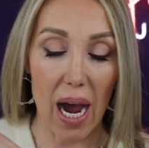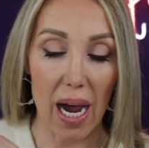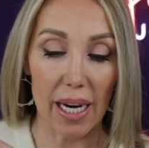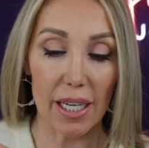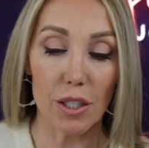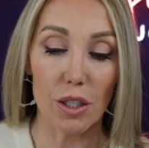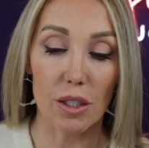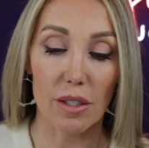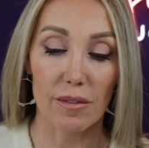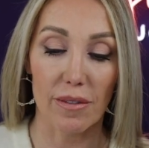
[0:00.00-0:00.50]
I
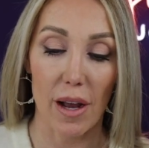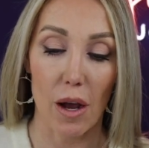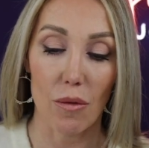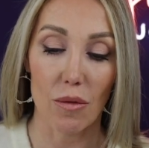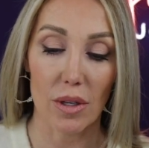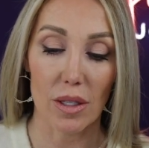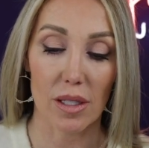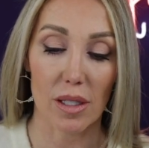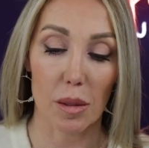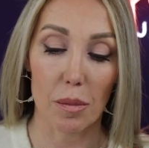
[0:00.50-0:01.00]
just found
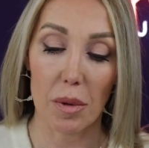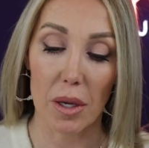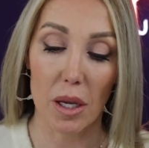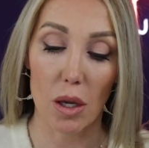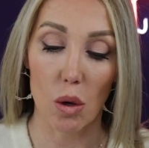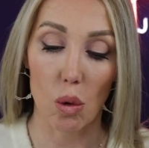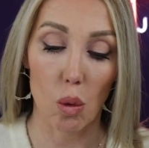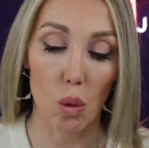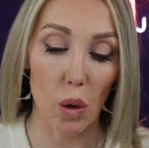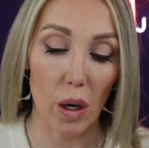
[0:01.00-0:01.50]
this to
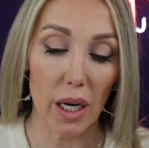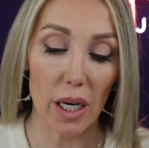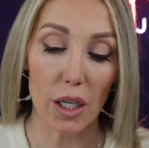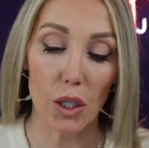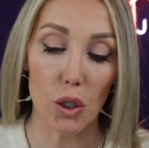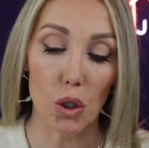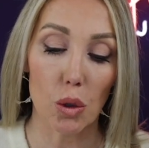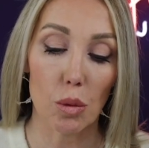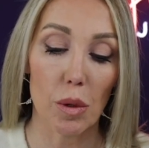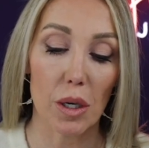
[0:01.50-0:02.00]
be way
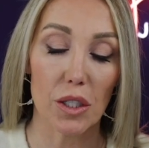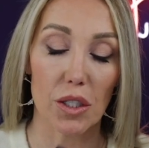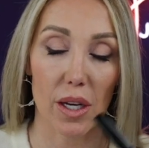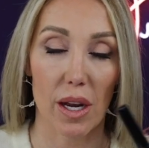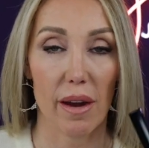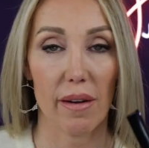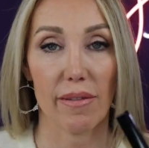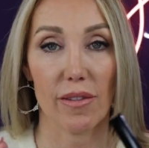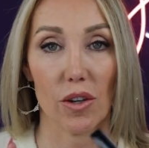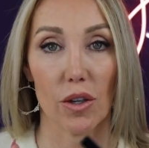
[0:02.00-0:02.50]
too much
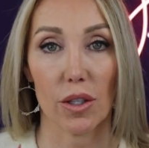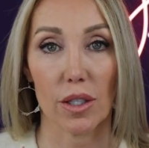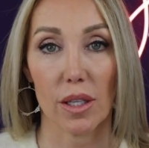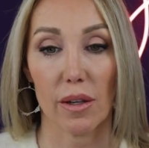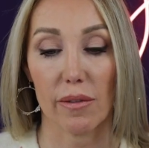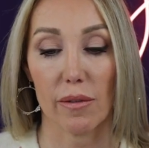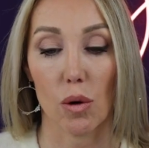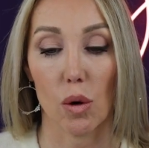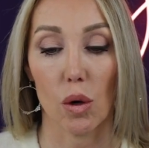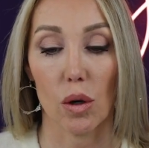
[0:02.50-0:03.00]
effort
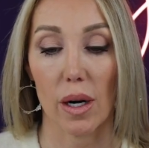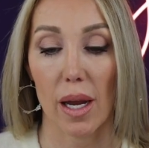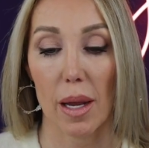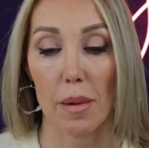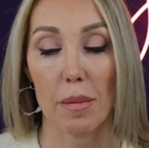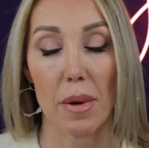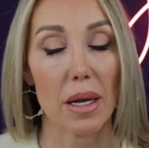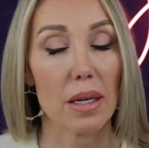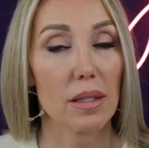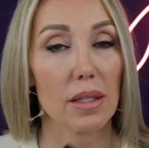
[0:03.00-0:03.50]
for a
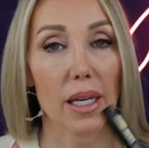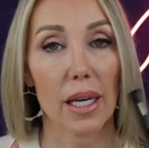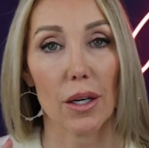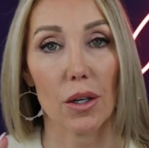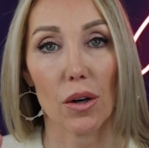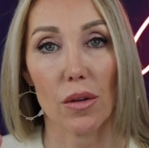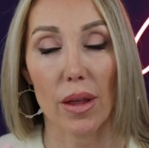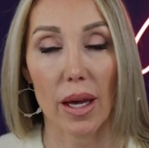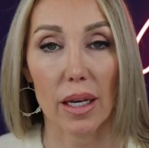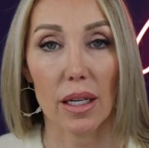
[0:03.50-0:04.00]

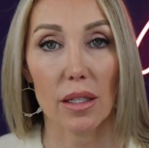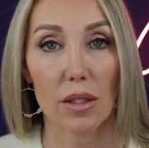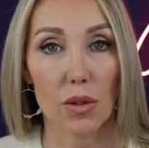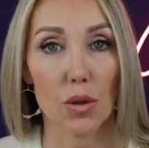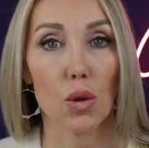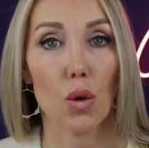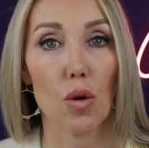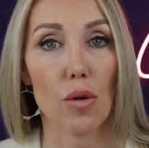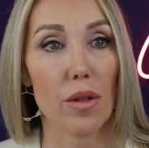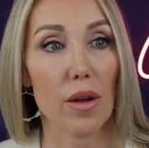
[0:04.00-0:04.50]
mascara that is
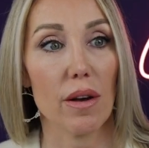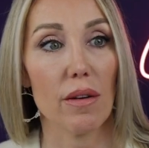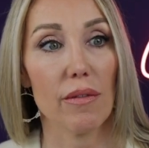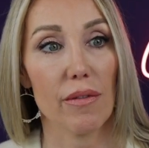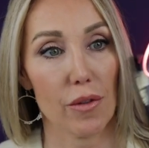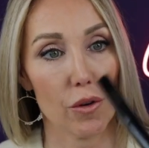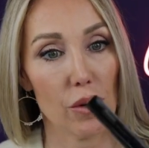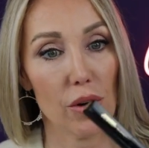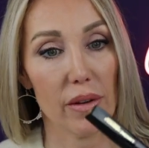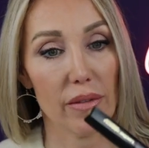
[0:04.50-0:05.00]
north of
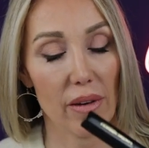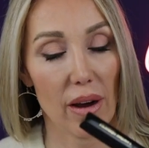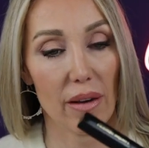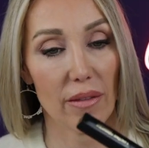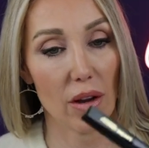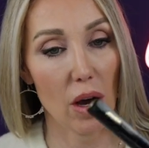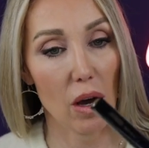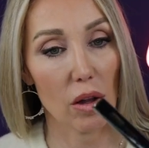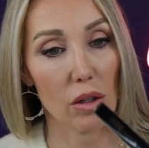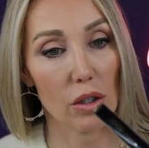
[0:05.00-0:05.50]

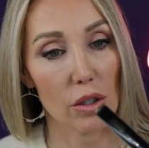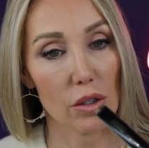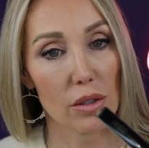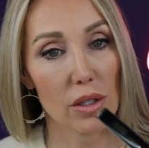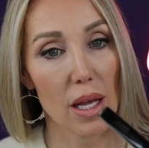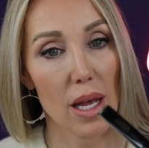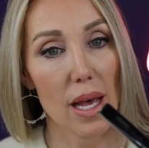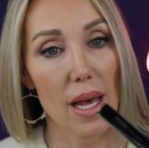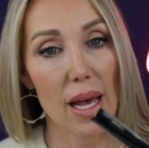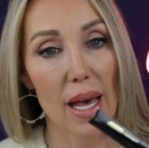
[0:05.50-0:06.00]
$35
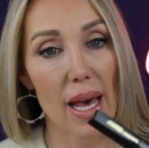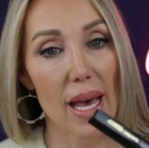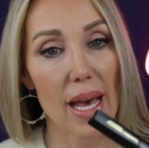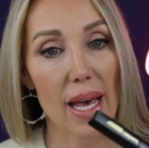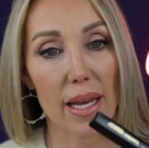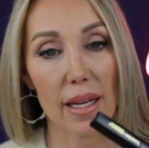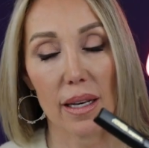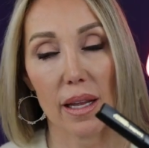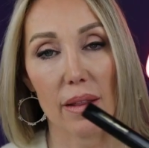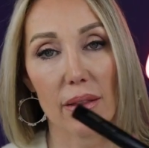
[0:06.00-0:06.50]

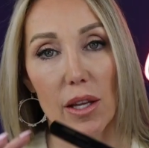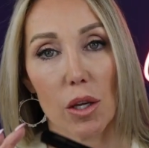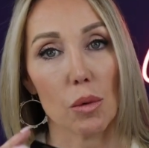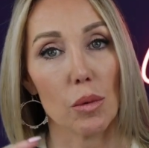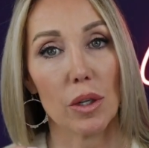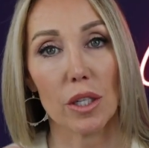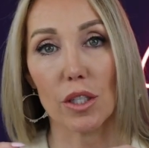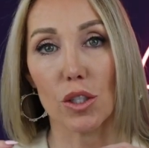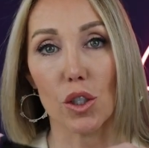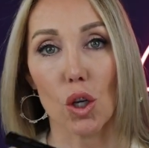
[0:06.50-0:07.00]
and the
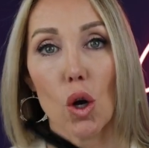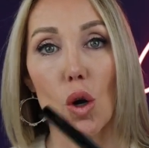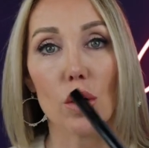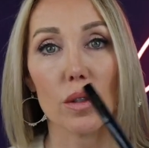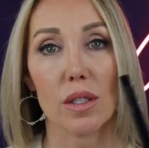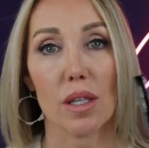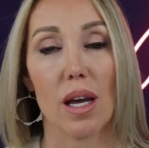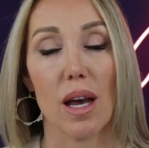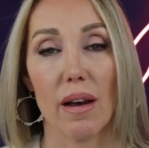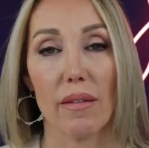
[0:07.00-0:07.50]

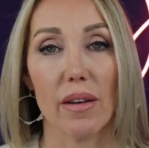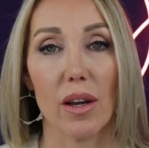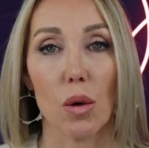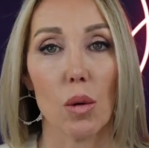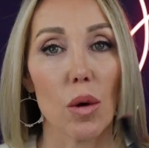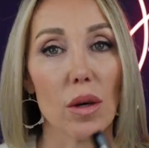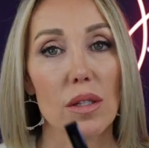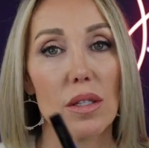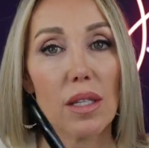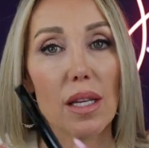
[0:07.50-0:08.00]
result of it
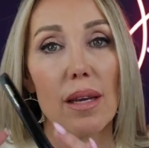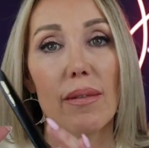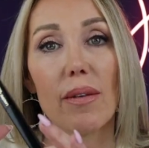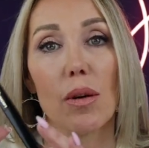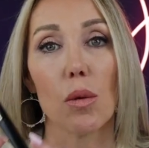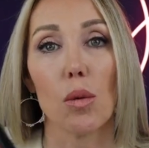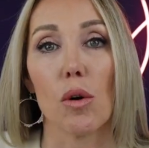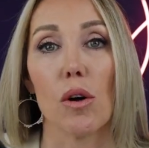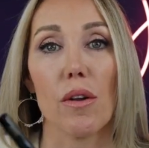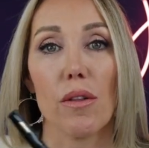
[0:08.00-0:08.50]
wasn't
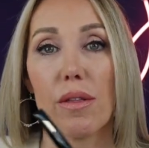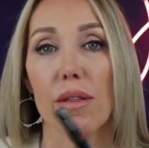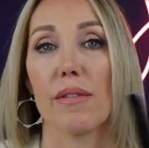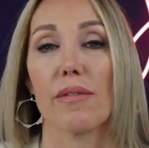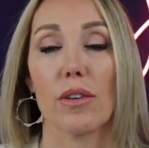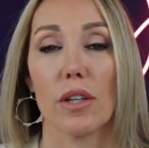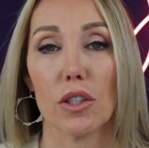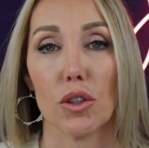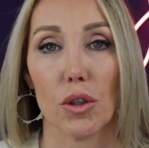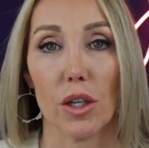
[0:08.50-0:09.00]
even worth the
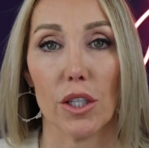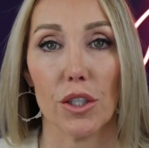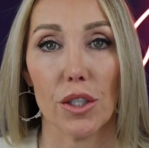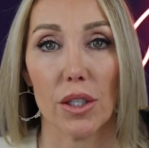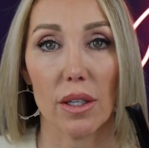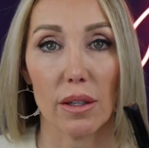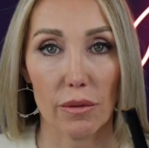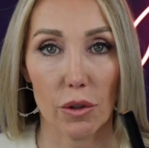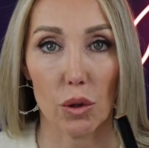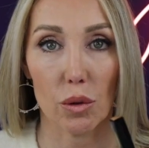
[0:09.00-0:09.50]

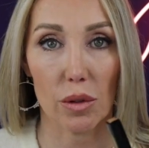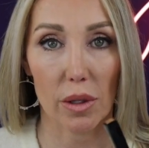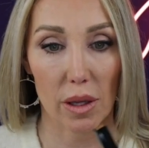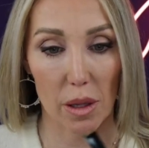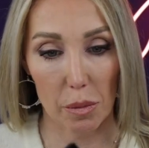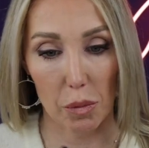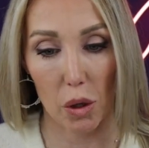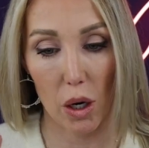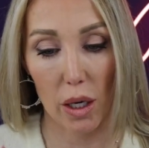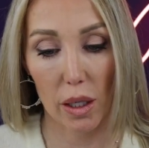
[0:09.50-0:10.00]
frustration of using
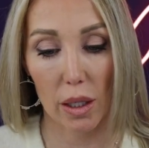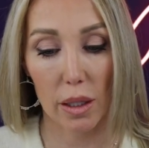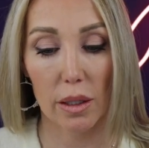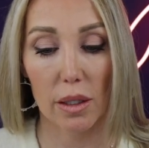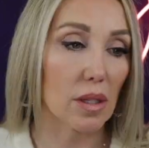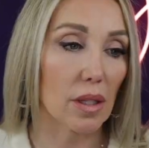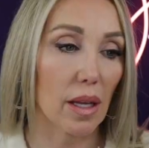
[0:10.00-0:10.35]
the product.